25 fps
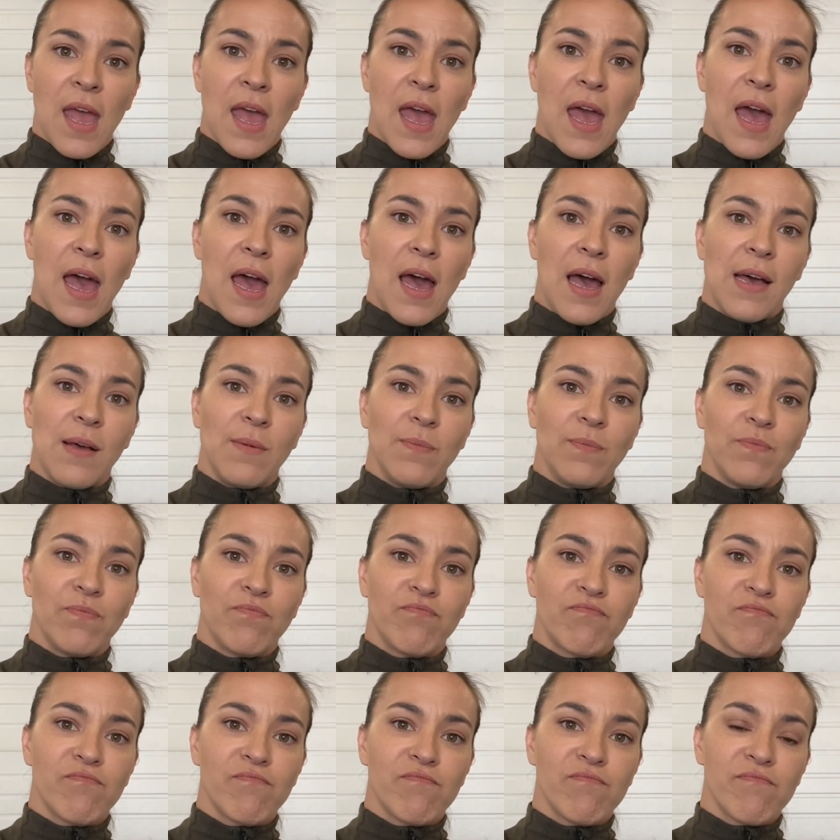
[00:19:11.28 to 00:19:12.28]
And
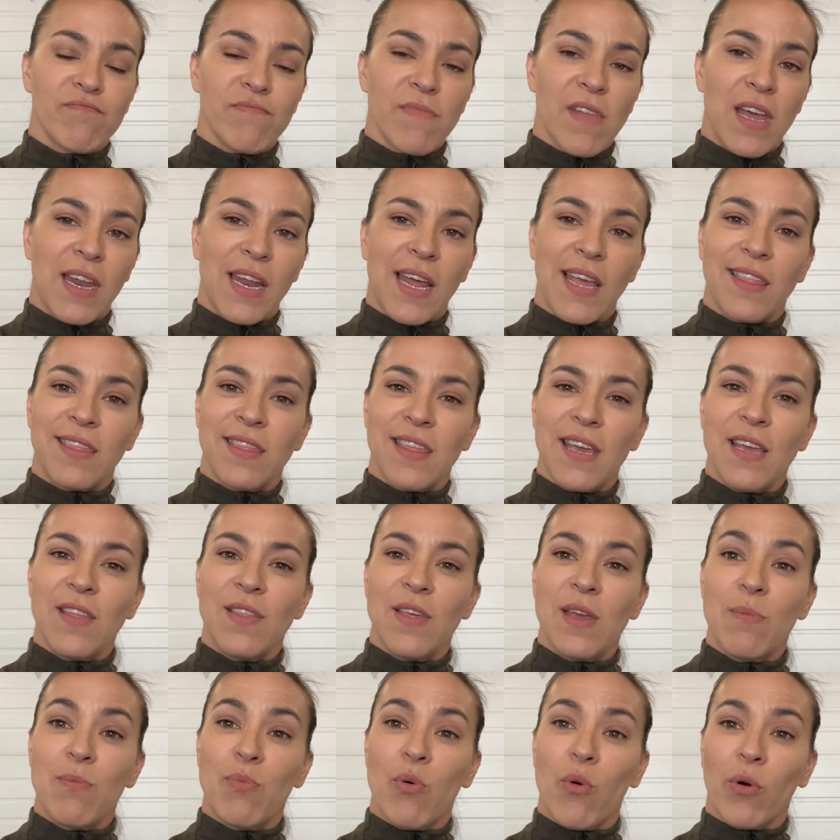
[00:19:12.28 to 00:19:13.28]
I think
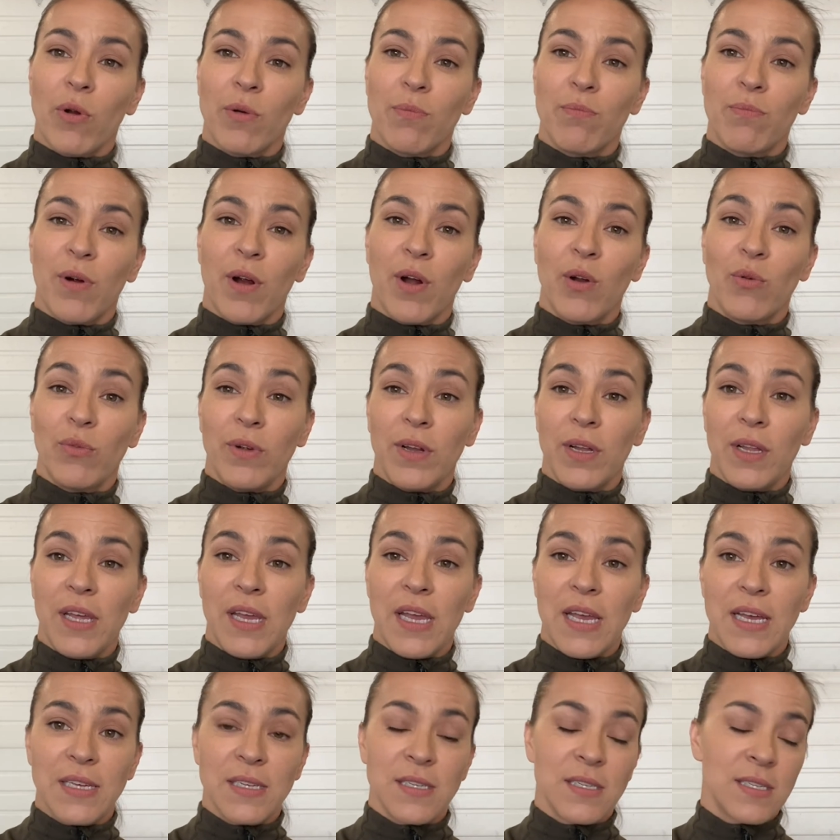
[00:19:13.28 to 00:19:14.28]
the important part really
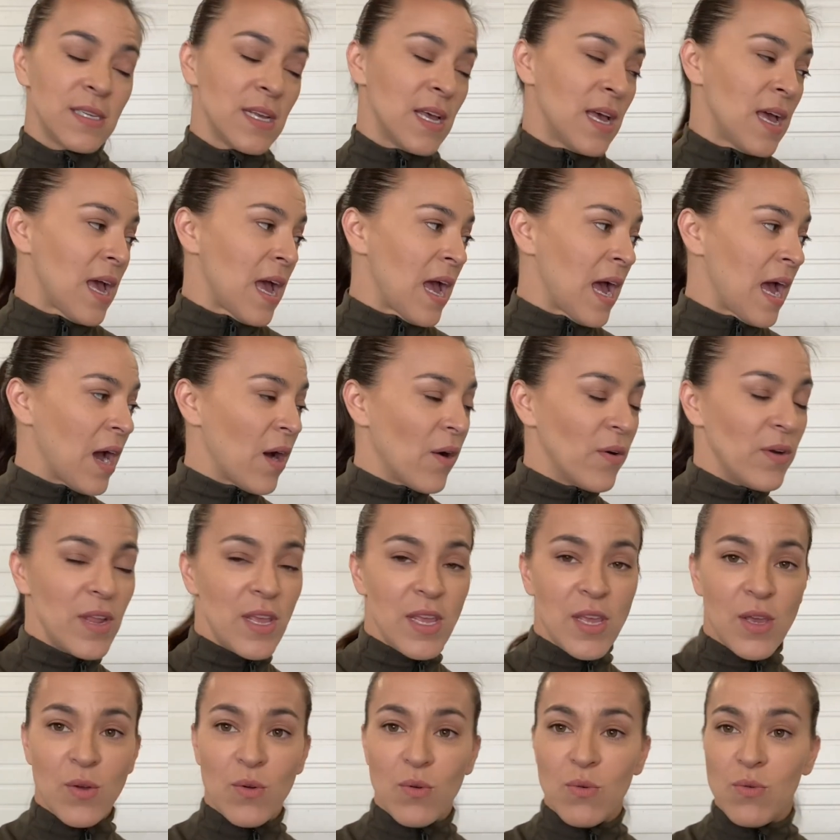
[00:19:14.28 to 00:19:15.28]
is, how do
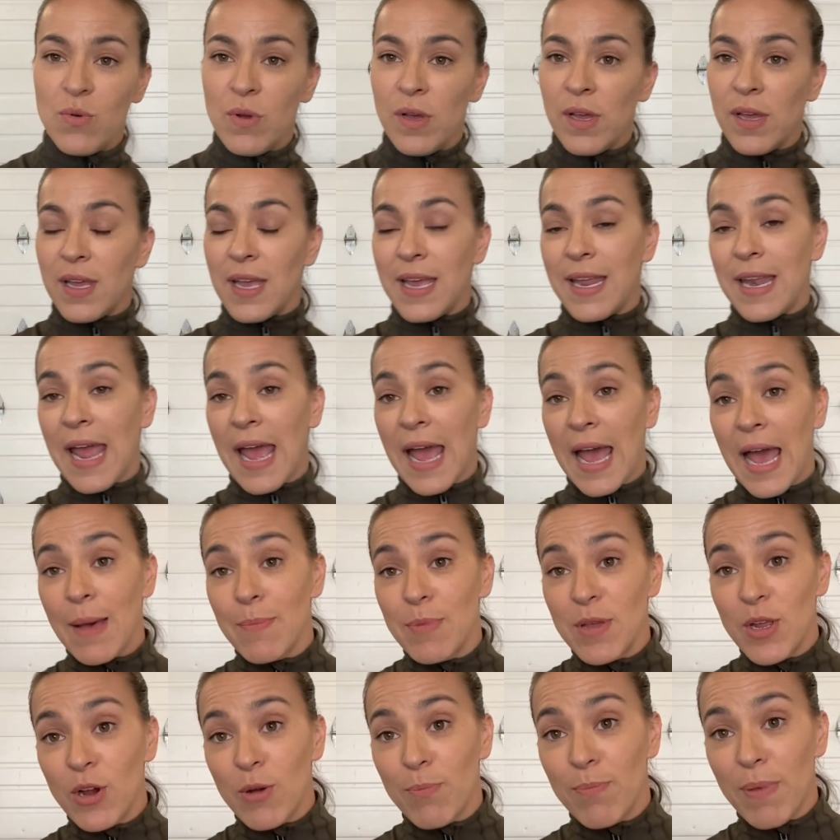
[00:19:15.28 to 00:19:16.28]
you
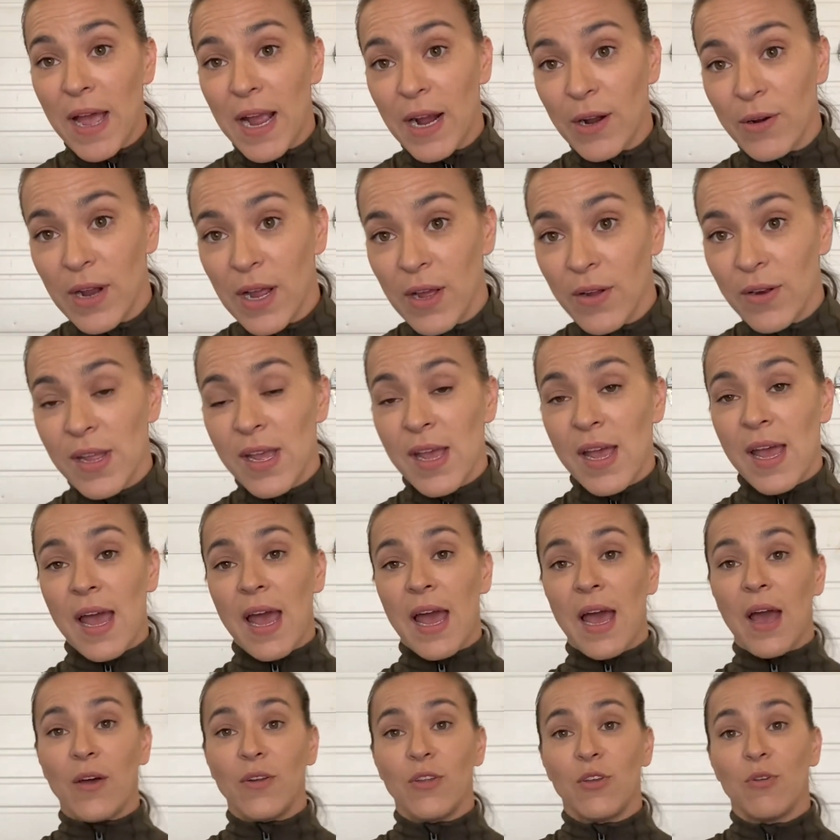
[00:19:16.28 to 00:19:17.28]
inhabit your background?
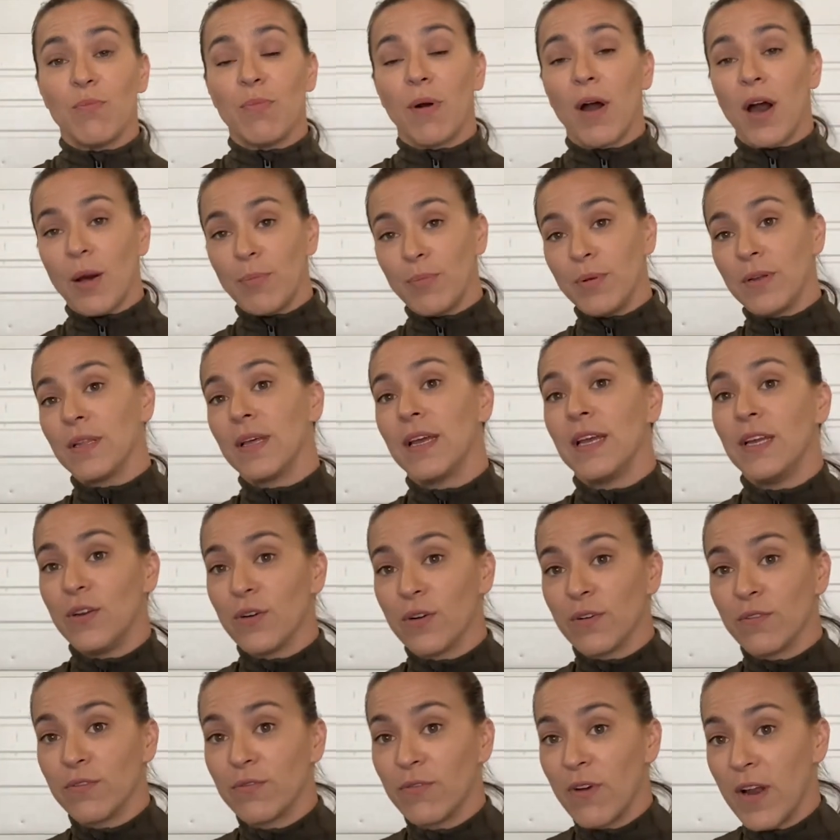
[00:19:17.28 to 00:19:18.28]
How do you populate
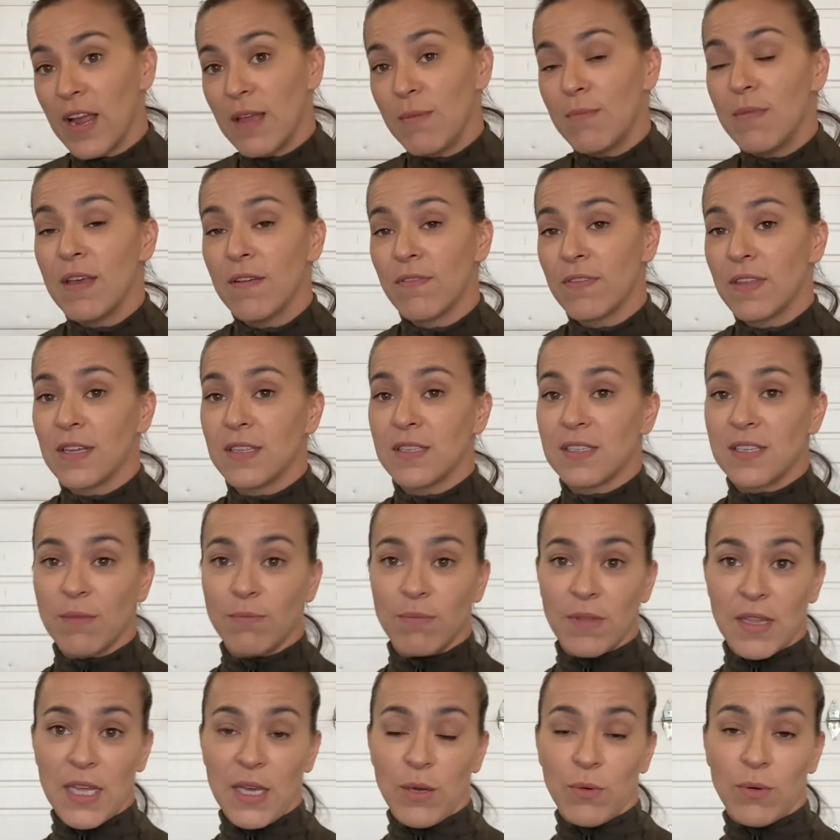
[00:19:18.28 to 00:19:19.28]
your frame, if that's
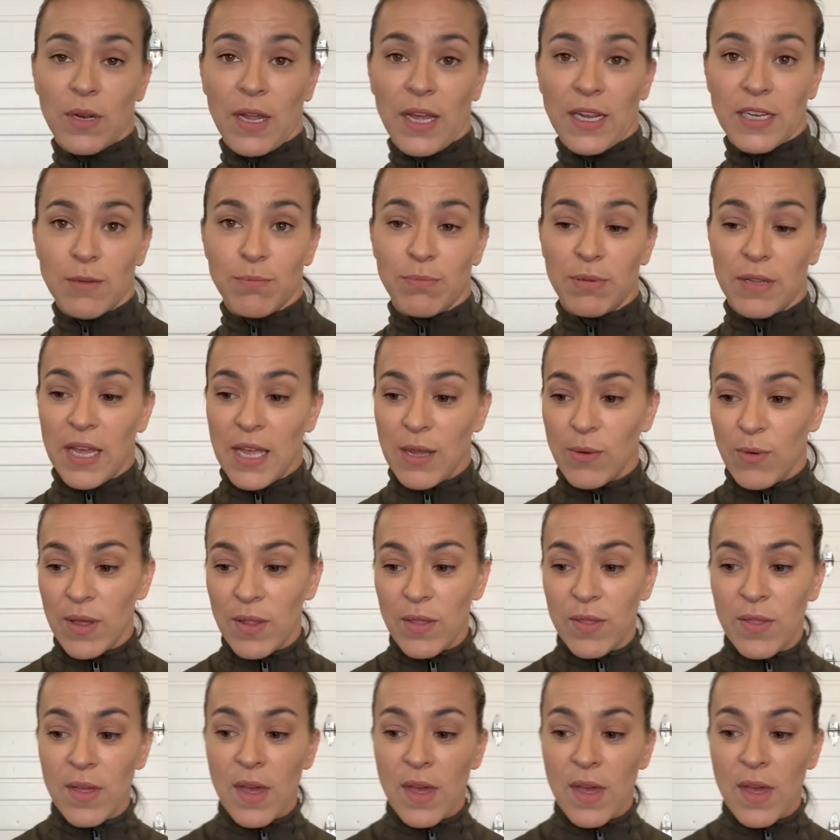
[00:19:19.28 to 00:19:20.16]
something you would like to play with?